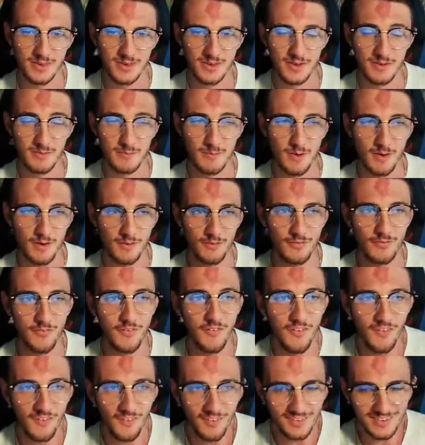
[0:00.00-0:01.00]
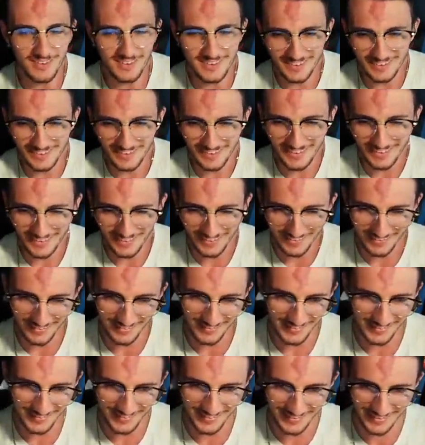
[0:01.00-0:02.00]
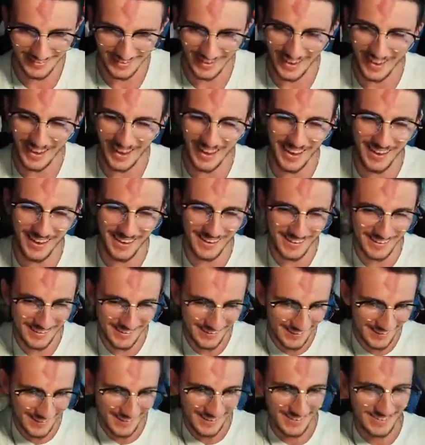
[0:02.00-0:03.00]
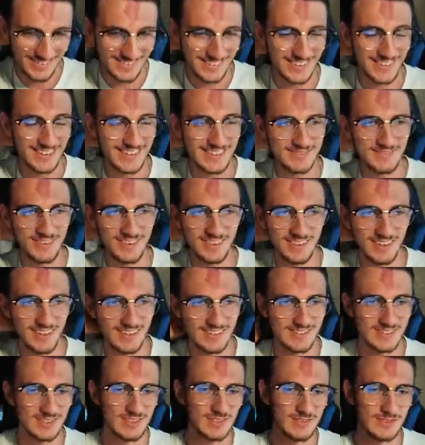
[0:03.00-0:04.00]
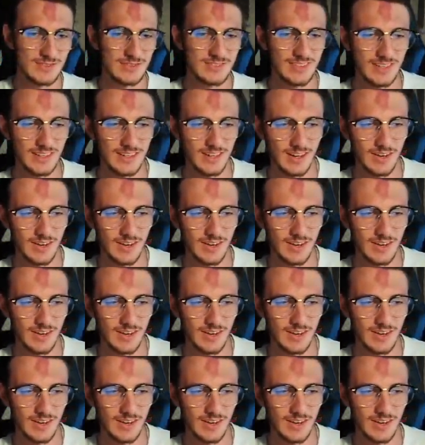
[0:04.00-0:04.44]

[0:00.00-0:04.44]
But fucking hell. Didn't expect that to, to take that